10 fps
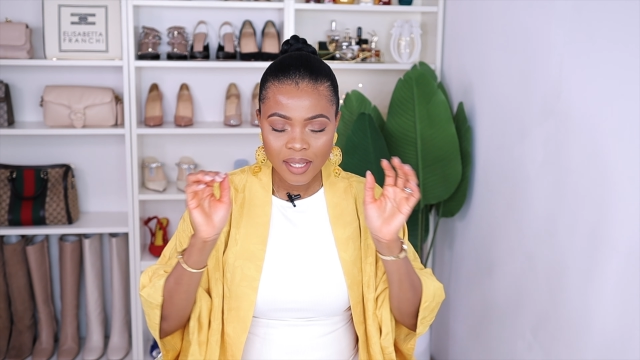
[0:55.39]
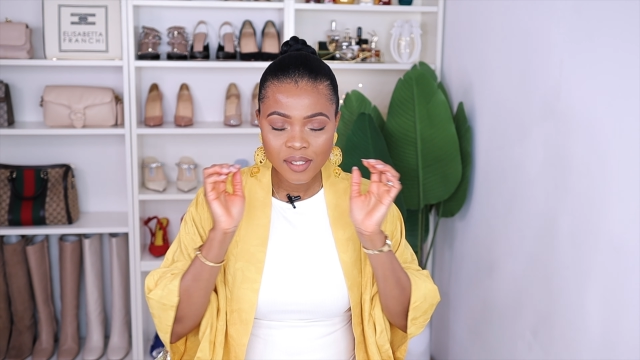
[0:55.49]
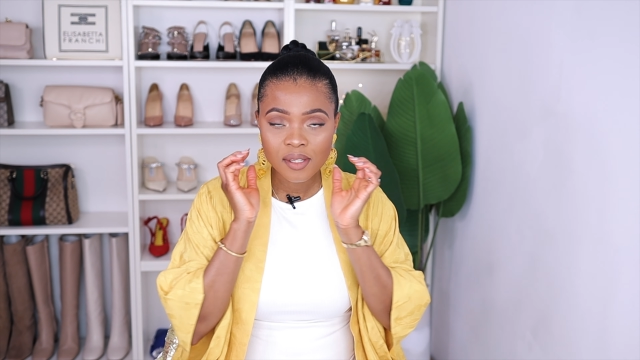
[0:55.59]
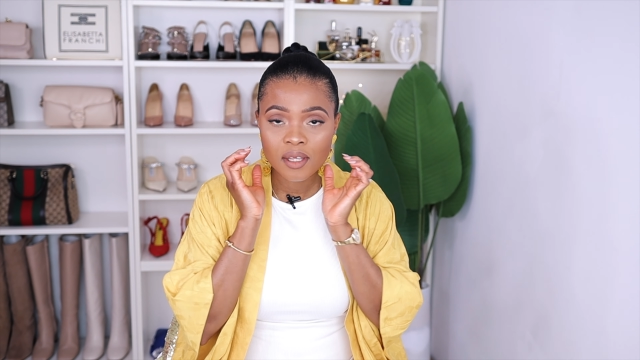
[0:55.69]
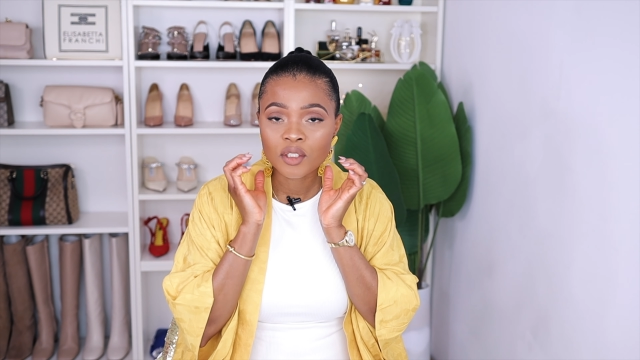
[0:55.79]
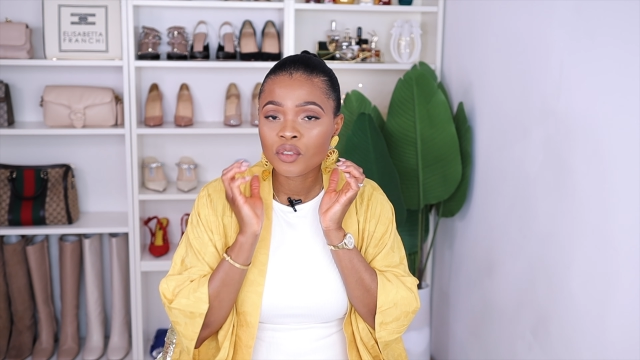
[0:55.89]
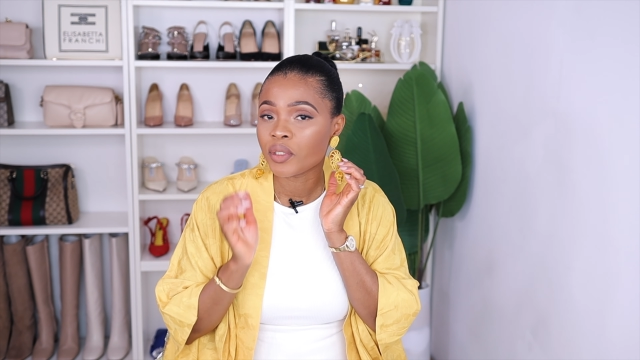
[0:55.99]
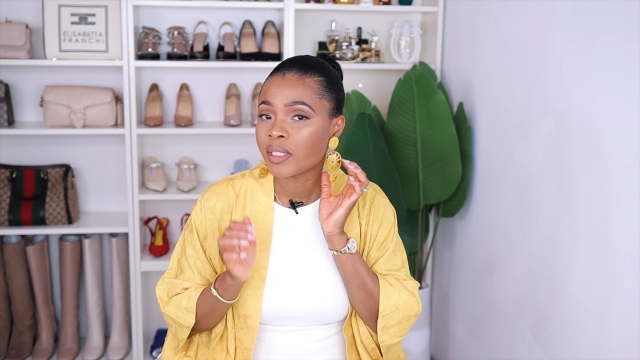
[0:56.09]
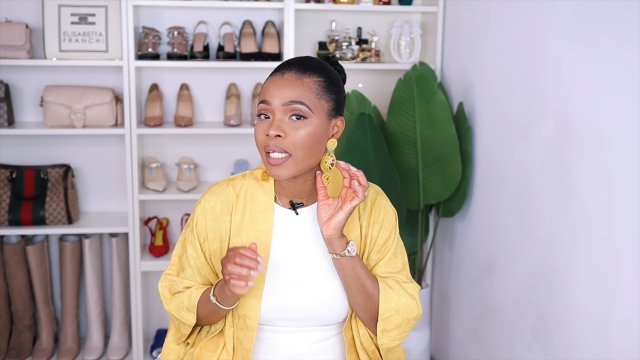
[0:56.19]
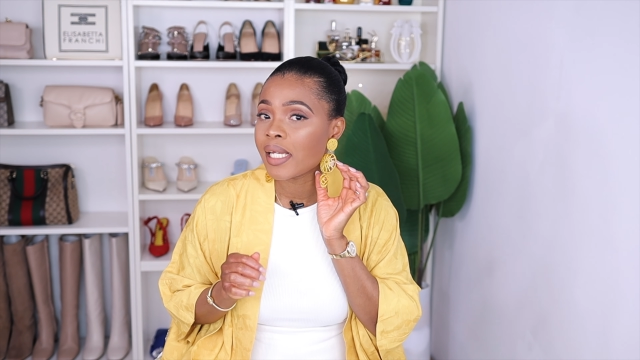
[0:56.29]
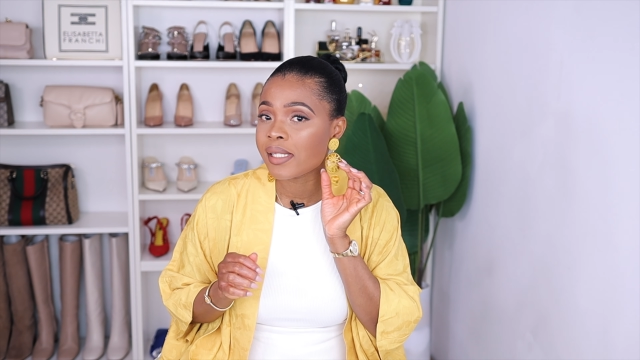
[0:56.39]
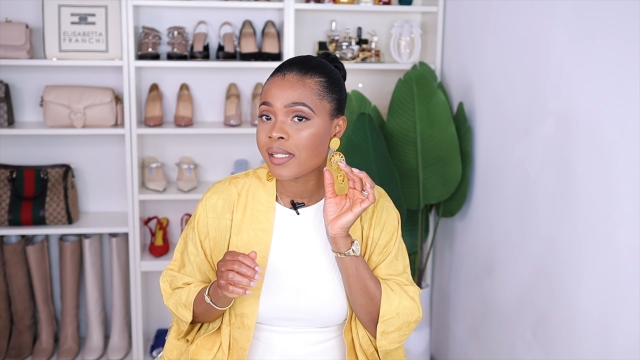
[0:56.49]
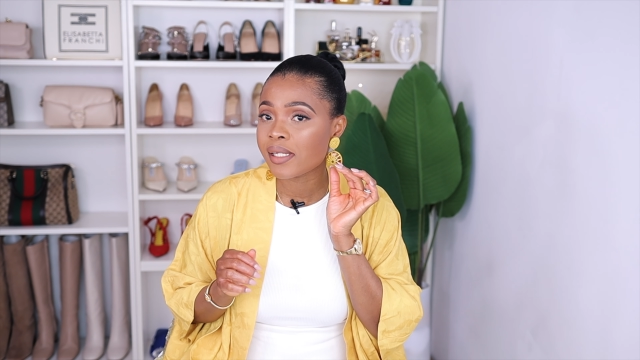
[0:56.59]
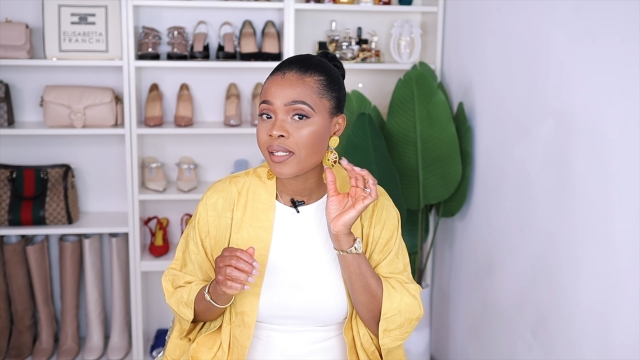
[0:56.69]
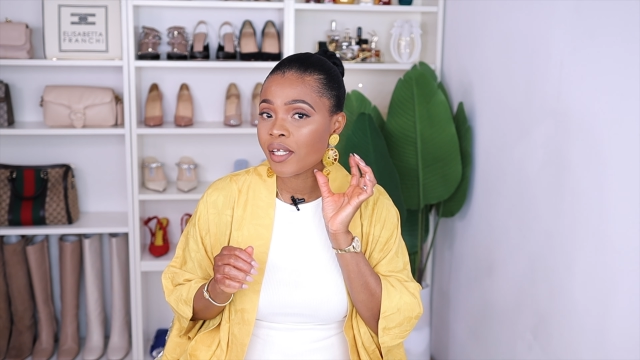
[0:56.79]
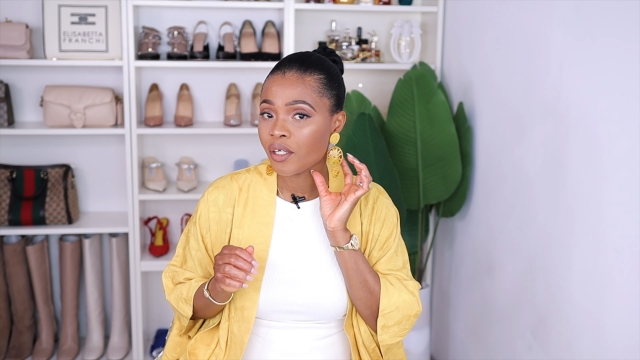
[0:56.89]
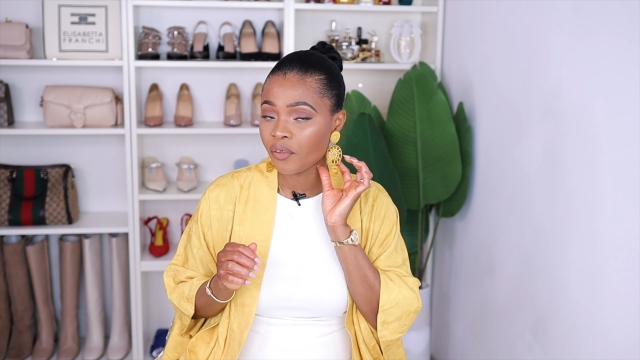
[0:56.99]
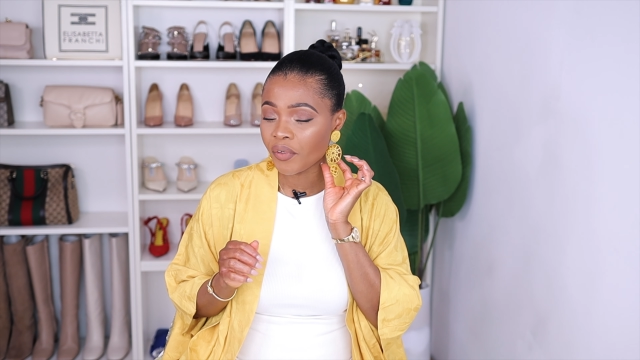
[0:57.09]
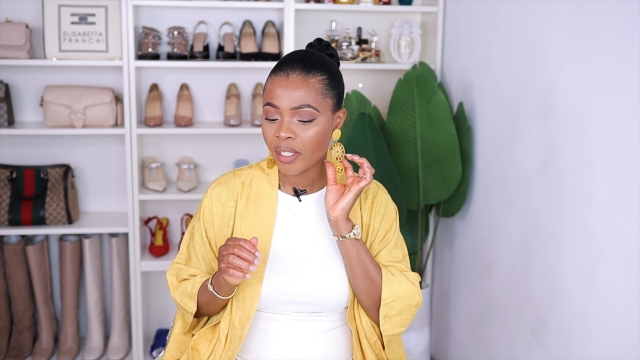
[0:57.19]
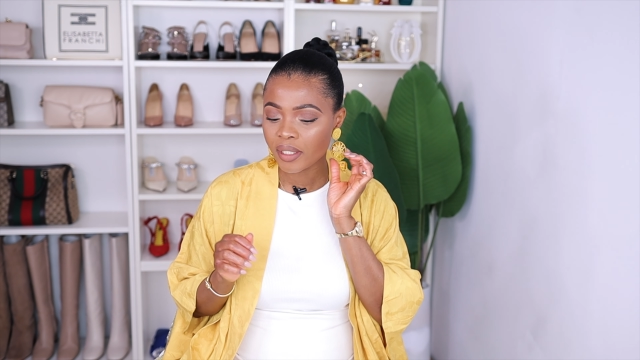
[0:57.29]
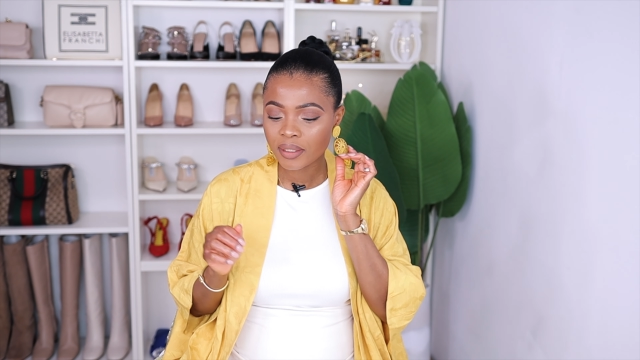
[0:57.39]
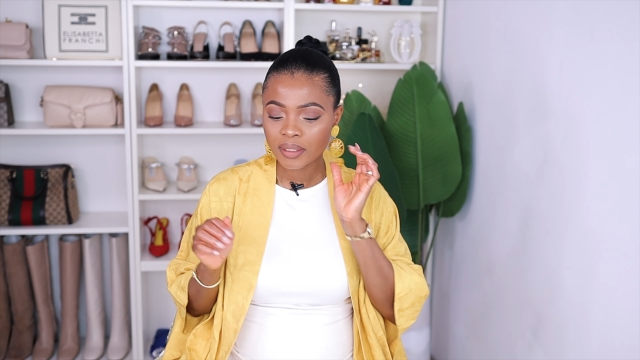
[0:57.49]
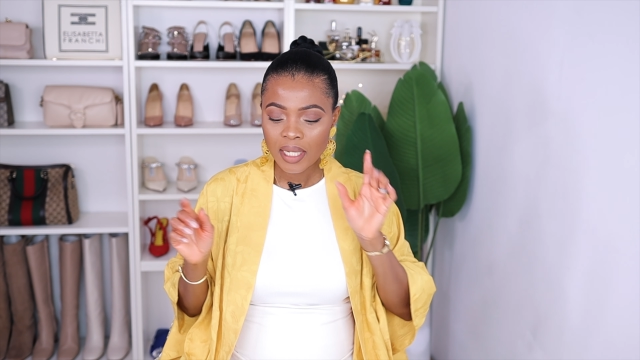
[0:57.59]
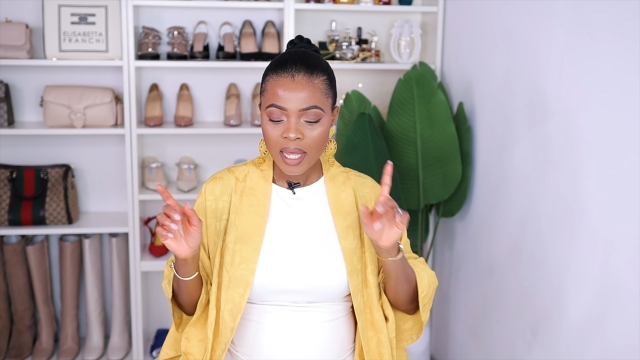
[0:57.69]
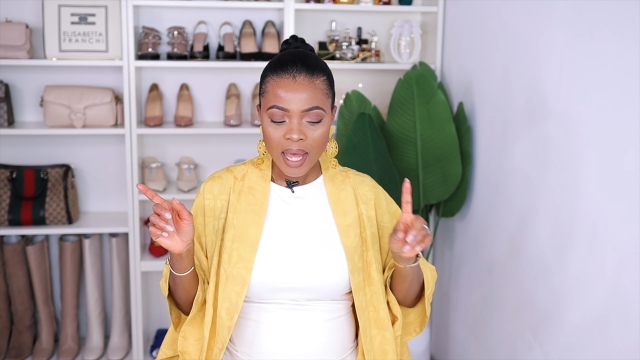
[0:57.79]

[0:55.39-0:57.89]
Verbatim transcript: accessories, is this earrings.